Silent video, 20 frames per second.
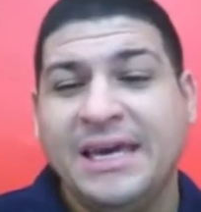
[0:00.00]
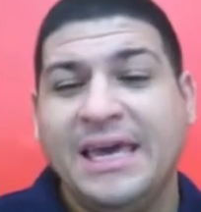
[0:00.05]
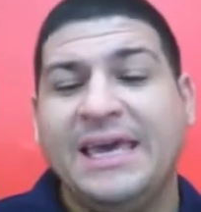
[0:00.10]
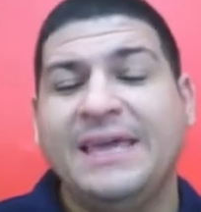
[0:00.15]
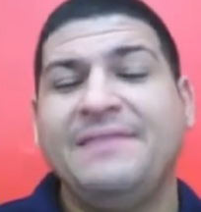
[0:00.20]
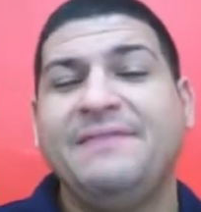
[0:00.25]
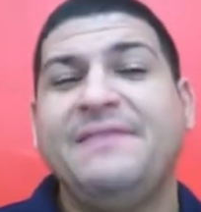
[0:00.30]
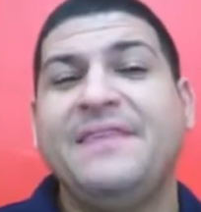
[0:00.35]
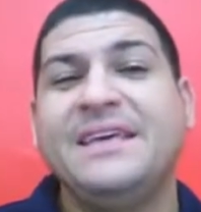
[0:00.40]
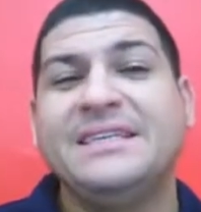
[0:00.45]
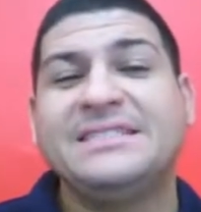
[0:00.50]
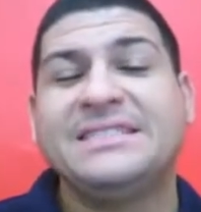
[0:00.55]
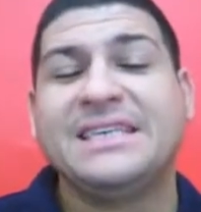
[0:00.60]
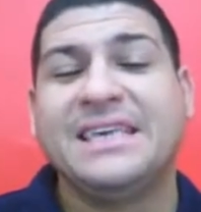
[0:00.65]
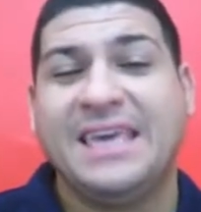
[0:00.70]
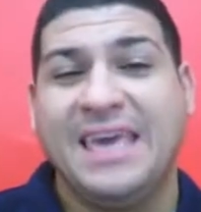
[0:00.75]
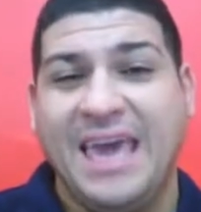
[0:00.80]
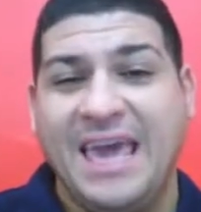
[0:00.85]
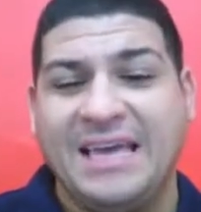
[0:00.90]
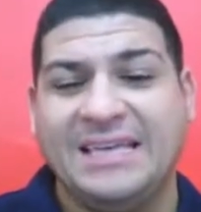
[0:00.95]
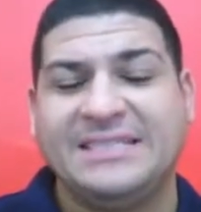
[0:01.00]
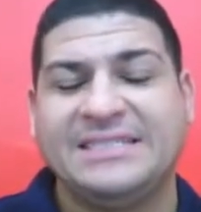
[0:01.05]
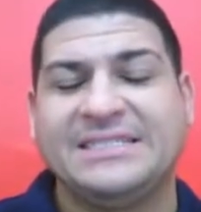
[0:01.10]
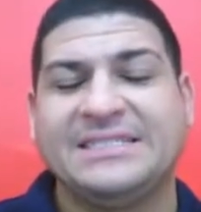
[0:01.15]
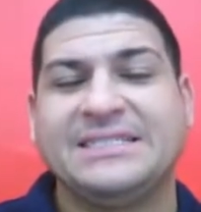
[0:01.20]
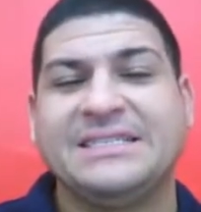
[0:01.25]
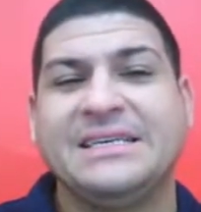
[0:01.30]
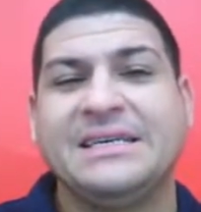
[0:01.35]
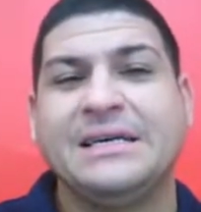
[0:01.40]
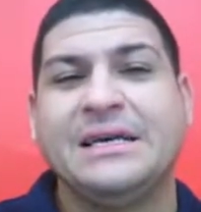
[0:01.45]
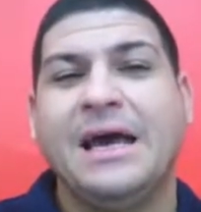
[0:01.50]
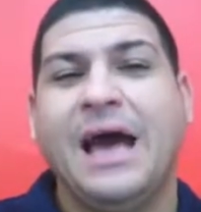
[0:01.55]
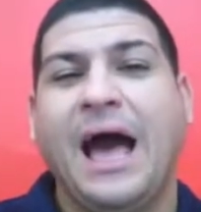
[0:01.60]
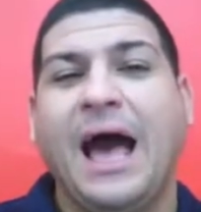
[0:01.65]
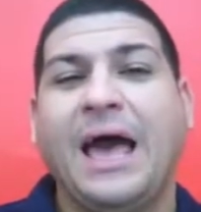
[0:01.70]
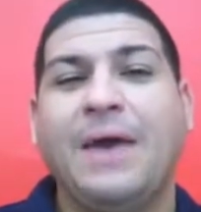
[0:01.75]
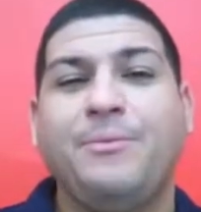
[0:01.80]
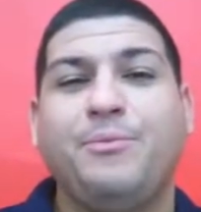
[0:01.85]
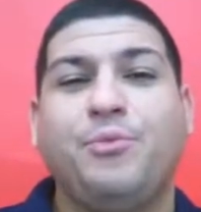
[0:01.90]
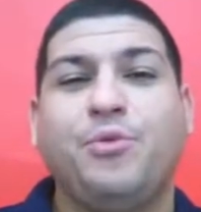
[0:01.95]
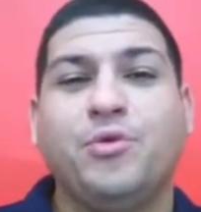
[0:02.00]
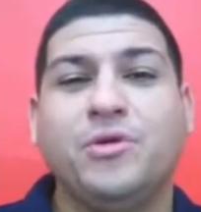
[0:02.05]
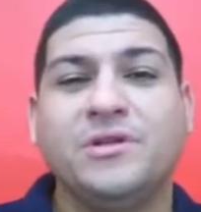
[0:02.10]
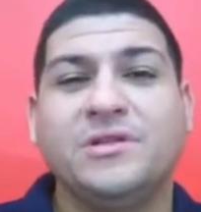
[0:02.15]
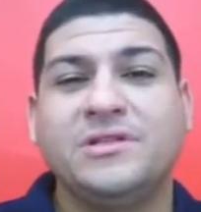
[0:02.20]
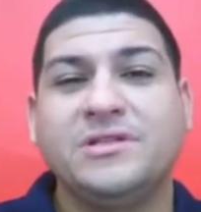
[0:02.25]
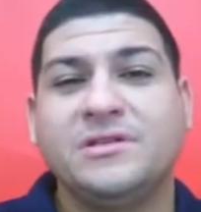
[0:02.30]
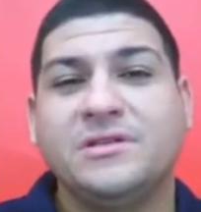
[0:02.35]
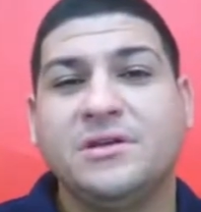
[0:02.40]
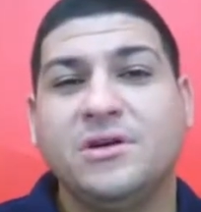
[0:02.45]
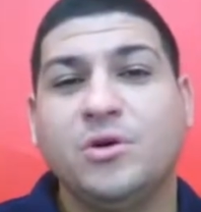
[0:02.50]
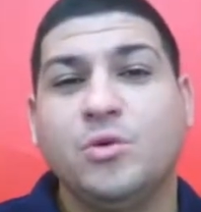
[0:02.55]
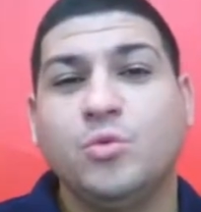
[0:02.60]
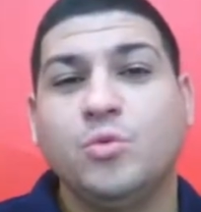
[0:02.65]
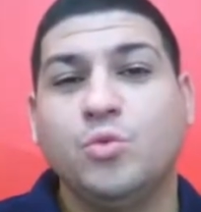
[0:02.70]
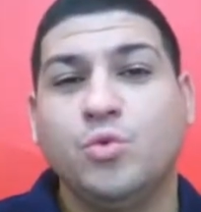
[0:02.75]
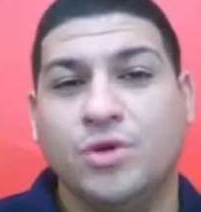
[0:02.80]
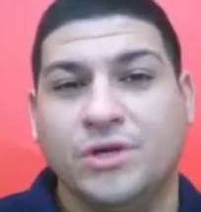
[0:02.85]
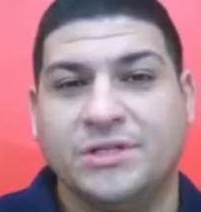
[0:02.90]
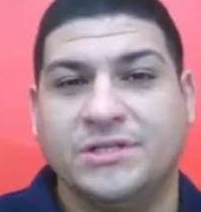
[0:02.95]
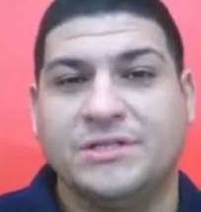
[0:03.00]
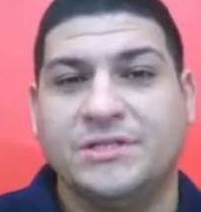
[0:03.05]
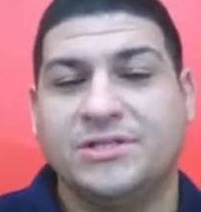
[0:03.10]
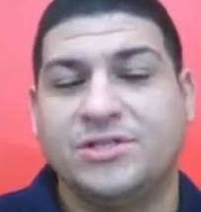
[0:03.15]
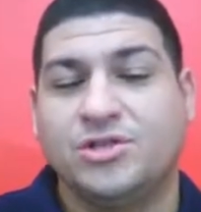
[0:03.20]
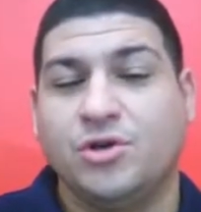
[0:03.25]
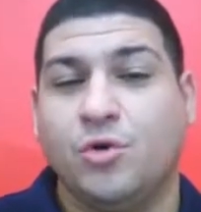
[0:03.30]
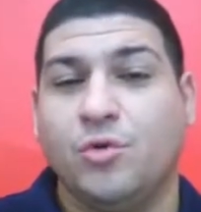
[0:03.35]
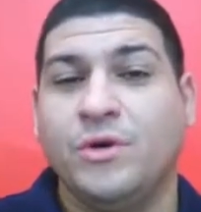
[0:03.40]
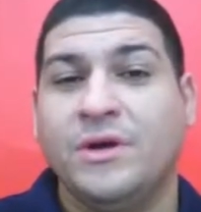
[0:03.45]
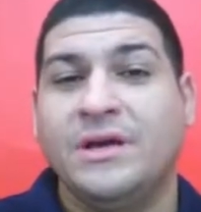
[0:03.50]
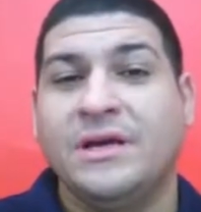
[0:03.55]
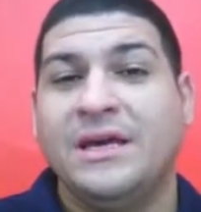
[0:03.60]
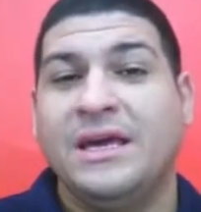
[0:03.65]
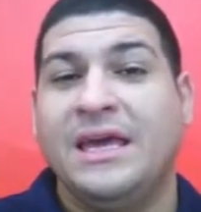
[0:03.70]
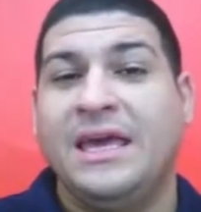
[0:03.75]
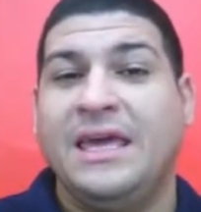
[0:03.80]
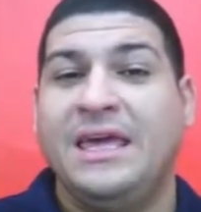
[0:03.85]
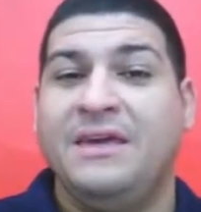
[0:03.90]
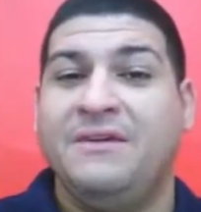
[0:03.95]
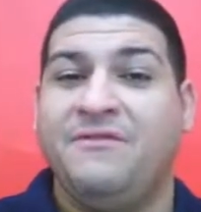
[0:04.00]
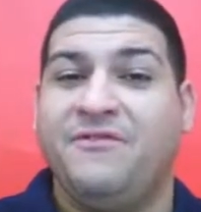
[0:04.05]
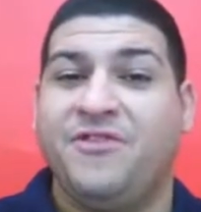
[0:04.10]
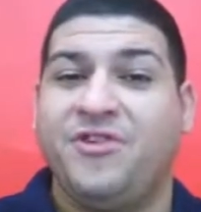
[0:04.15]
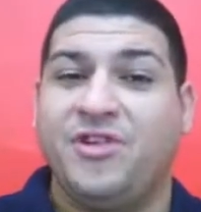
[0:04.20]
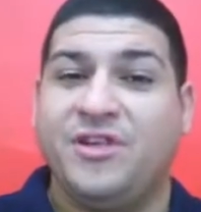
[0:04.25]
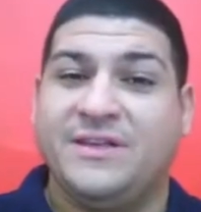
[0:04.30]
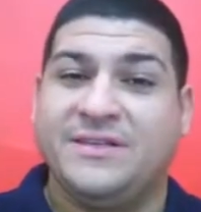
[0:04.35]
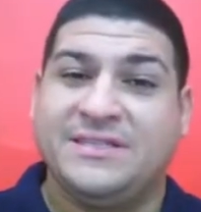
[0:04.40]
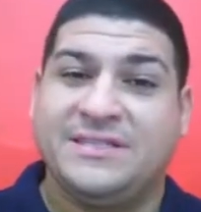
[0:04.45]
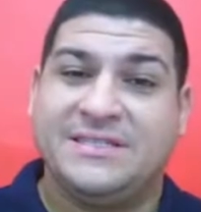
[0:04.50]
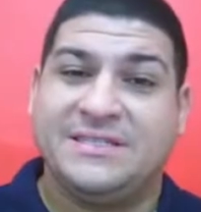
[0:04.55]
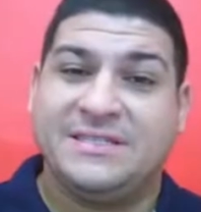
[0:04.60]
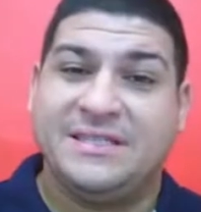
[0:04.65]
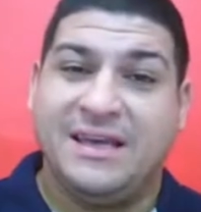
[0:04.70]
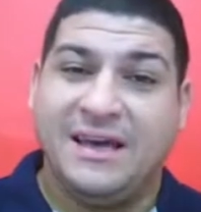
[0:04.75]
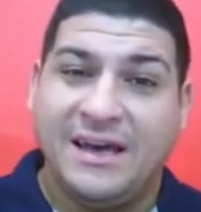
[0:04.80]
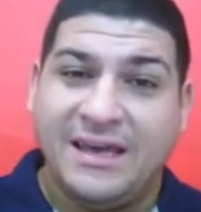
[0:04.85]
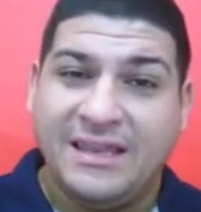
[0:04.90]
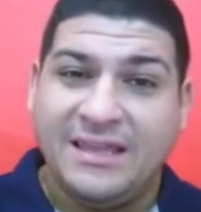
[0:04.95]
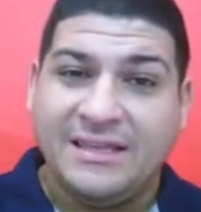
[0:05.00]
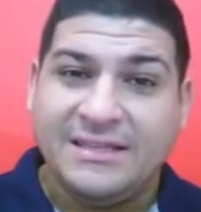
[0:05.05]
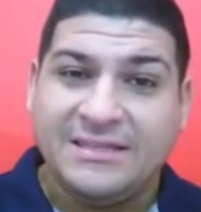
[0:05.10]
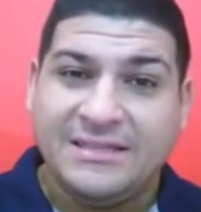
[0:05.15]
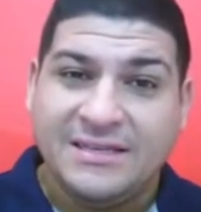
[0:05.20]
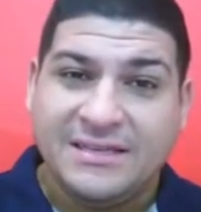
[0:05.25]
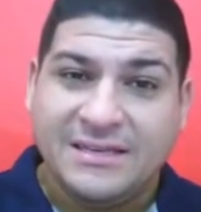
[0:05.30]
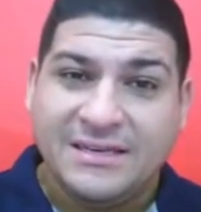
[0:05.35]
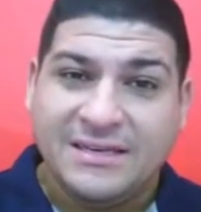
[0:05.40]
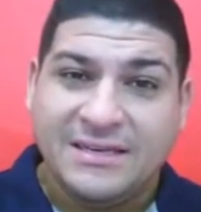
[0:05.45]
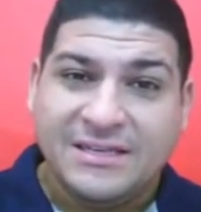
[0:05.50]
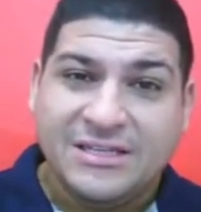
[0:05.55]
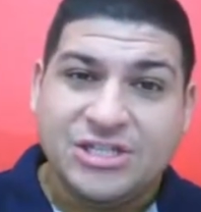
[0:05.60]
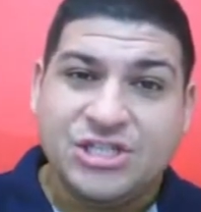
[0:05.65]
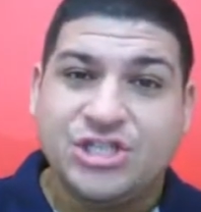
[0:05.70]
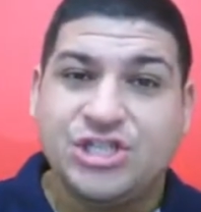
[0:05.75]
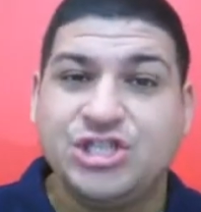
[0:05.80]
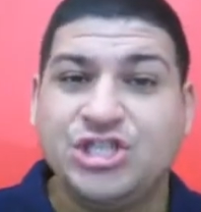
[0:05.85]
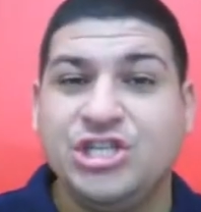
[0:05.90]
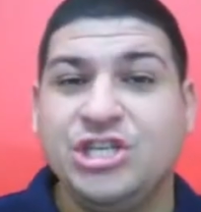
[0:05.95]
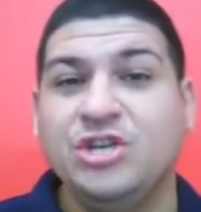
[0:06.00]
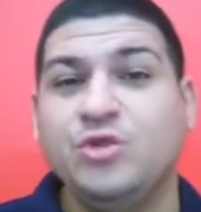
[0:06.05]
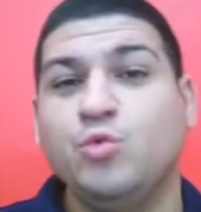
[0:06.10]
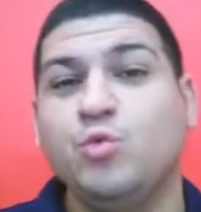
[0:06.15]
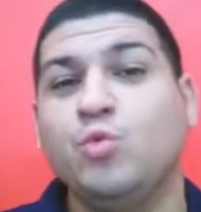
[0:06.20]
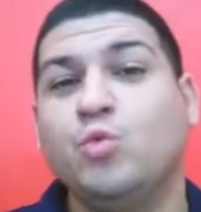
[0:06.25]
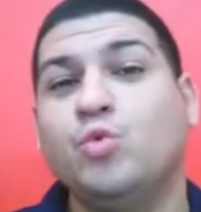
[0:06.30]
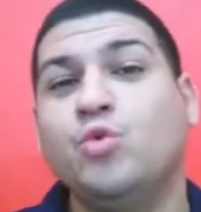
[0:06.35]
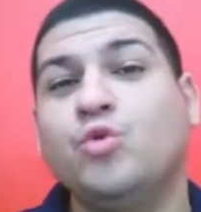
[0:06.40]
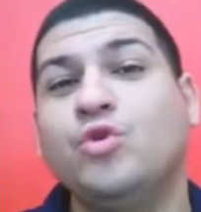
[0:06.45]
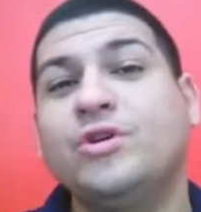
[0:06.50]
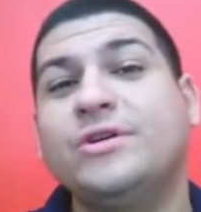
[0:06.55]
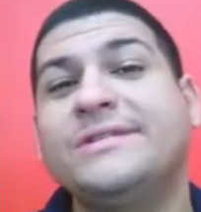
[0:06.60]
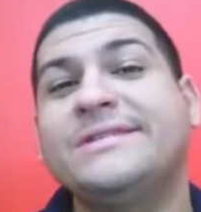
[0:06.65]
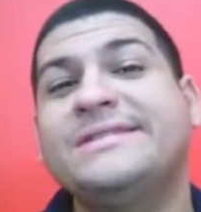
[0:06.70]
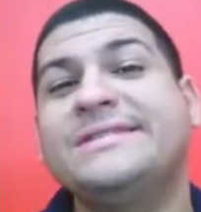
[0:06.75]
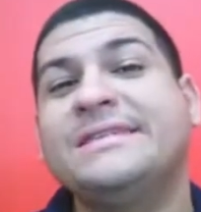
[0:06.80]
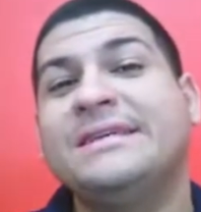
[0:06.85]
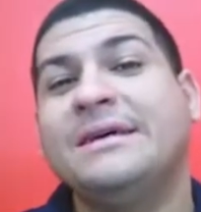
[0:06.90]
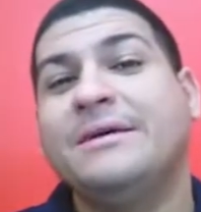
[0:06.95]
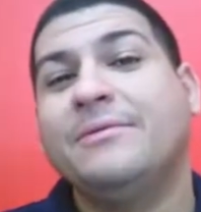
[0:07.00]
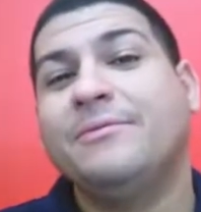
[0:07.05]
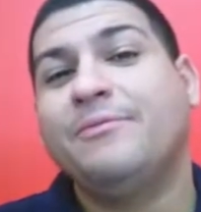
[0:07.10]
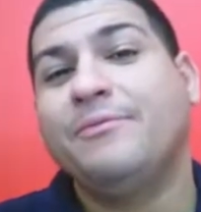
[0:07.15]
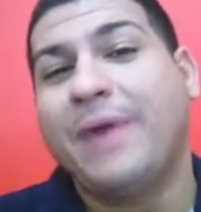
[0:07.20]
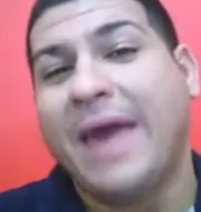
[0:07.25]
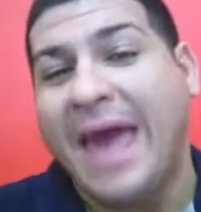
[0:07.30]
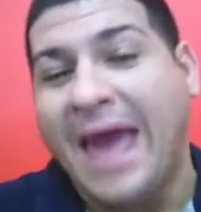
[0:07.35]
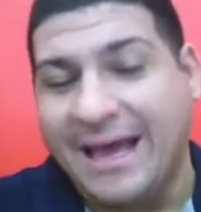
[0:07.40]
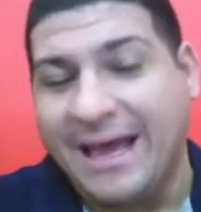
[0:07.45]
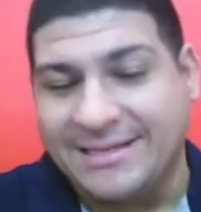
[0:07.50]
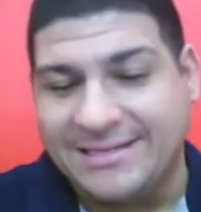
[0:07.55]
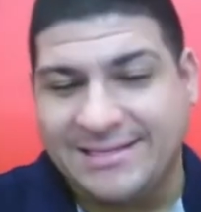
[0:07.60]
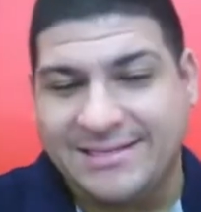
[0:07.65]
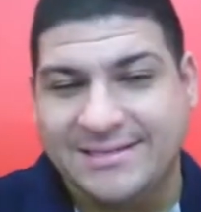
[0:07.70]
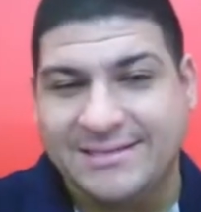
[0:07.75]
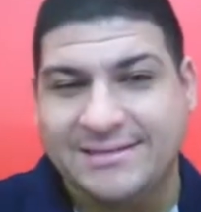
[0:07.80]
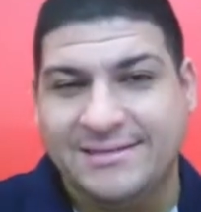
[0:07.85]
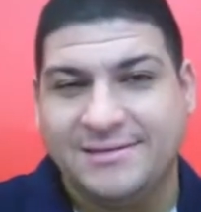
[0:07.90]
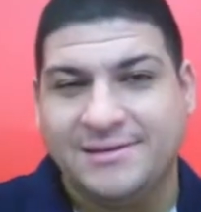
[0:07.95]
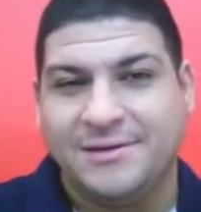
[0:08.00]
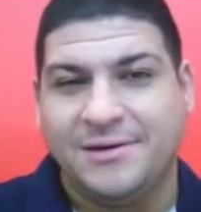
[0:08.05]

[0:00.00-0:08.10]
In this case, I put would. So, if she studied, she would pass.